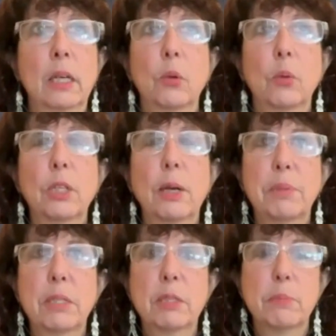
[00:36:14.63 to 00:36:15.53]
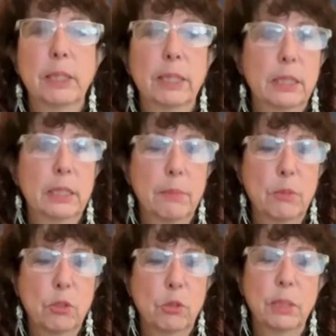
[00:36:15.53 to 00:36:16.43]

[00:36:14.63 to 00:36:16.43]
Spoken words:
we're not piecemeal anytime soon,